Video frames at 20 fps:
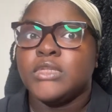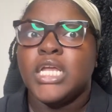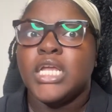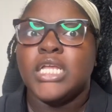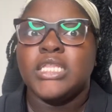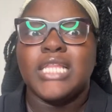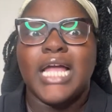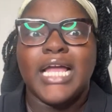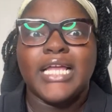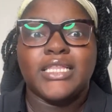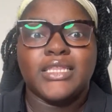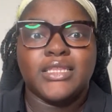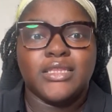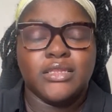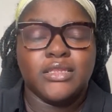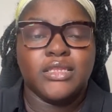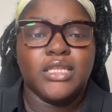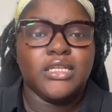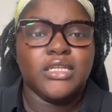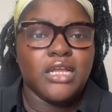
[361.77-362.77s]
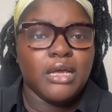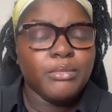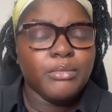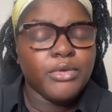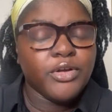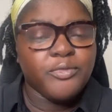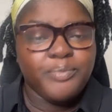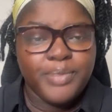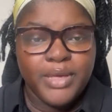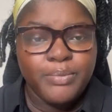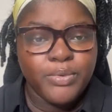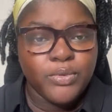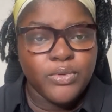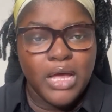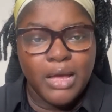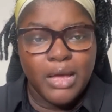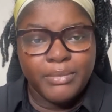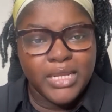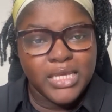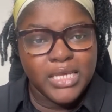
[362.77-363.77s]
like the number of people
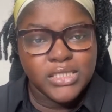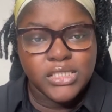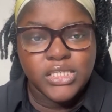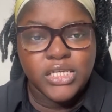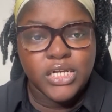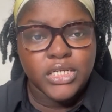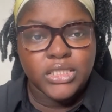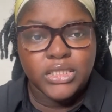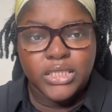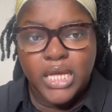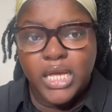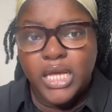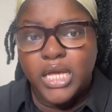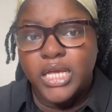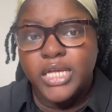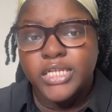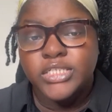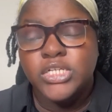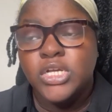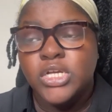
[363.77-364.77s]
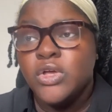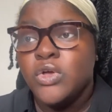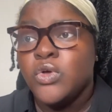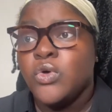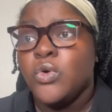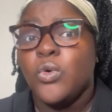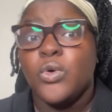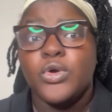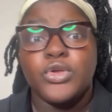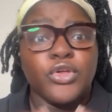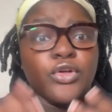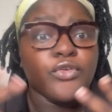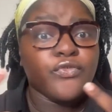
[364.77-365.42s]
coming into your lunch or your